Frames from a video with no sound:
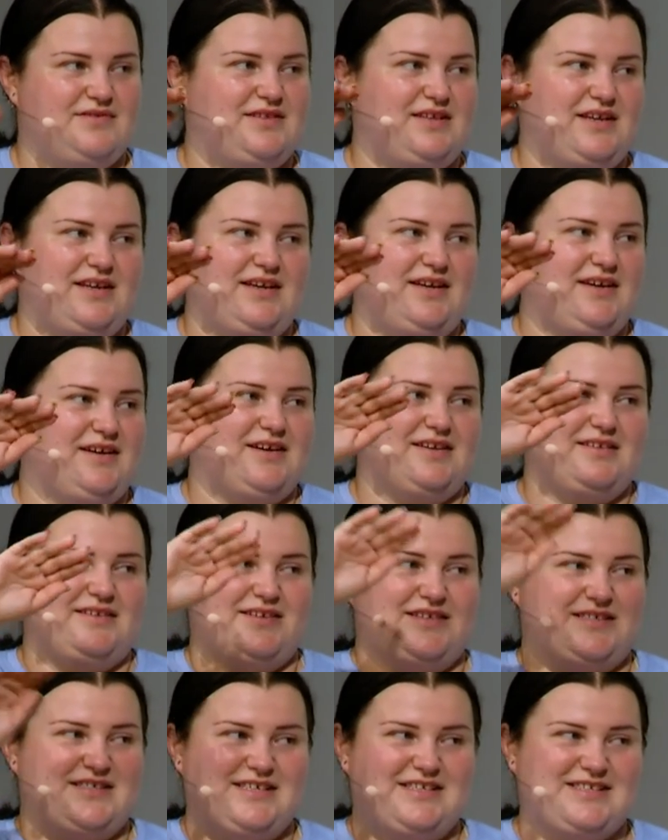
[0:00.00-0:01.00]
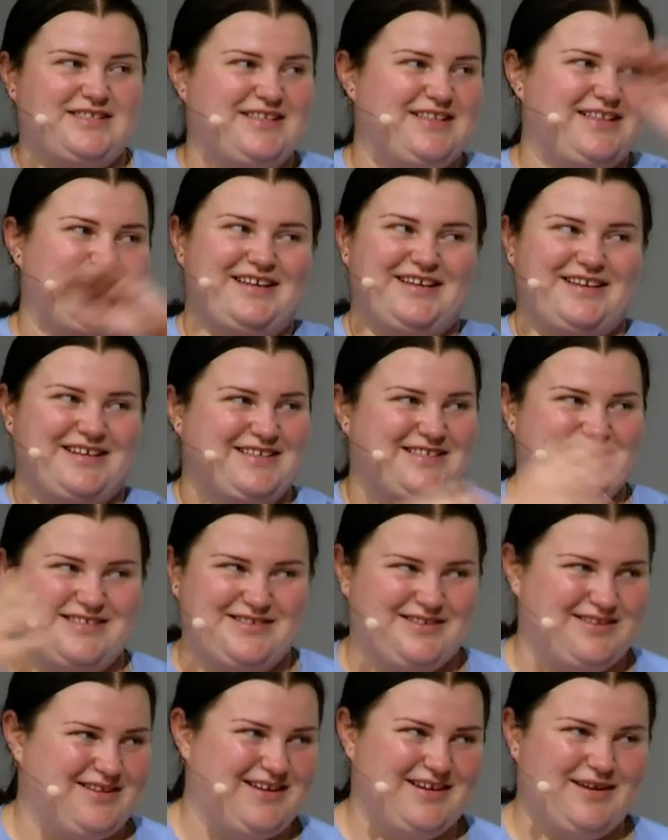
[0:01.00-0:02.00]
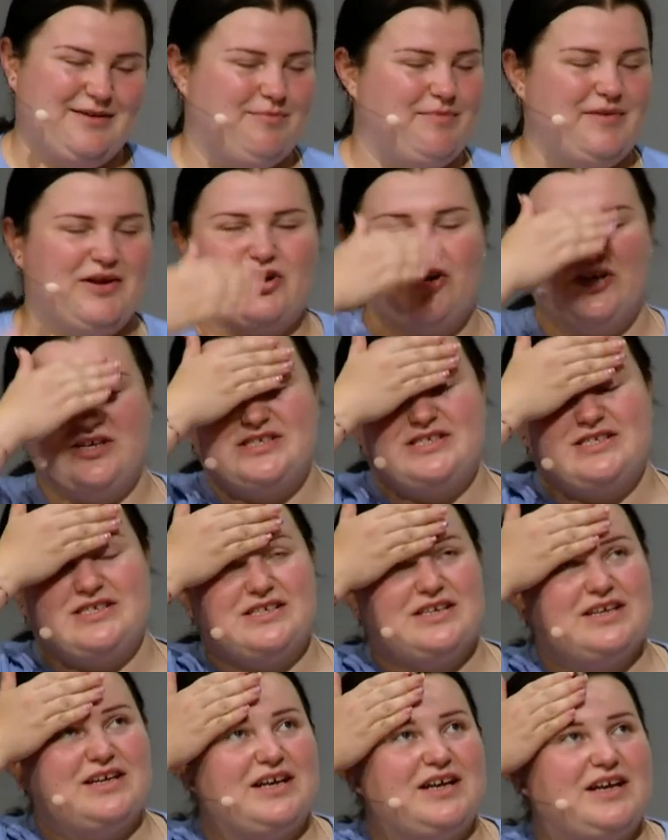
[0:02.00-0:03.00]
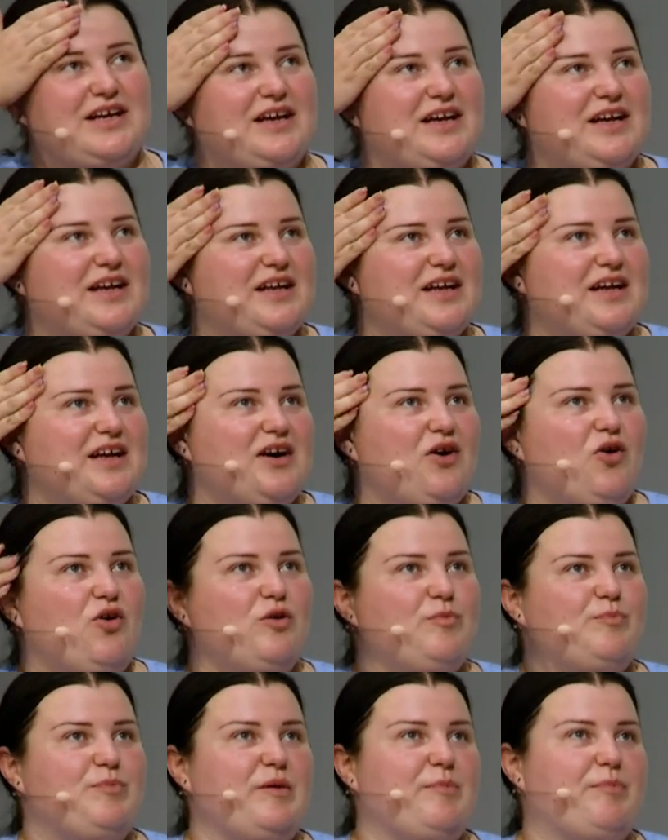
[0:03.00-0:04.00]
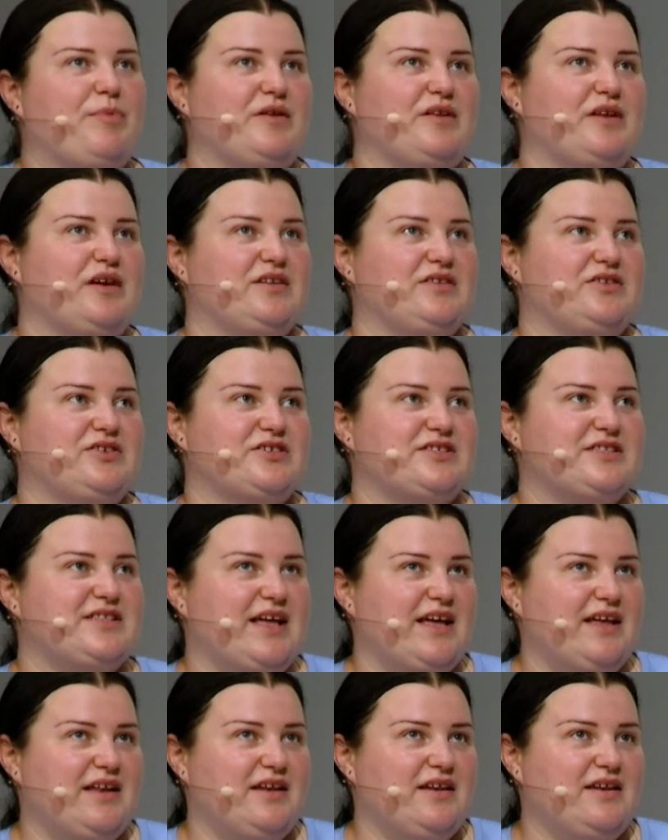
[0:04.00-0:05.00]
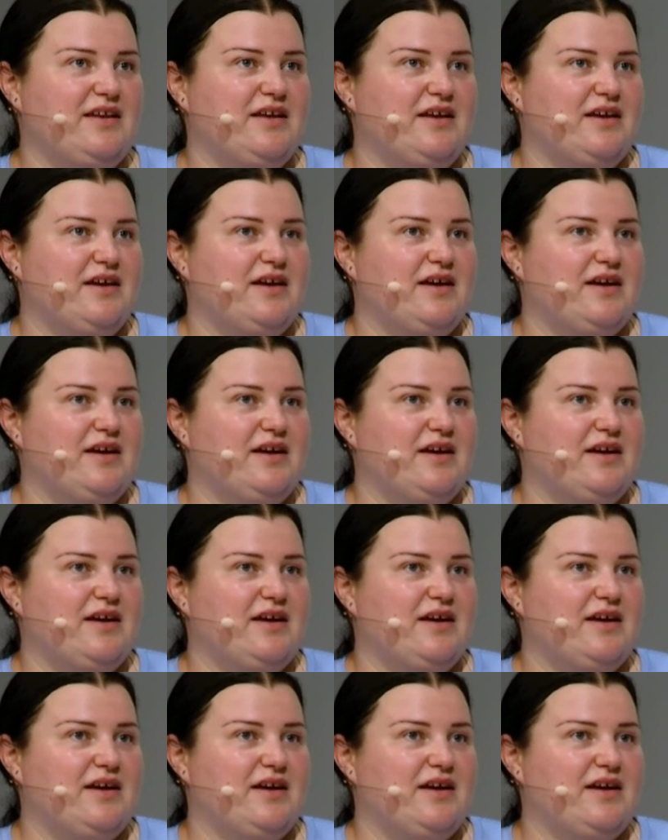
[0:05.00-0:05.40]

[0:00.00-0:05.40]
three hundred sixty degrees, like because uh, all people understand.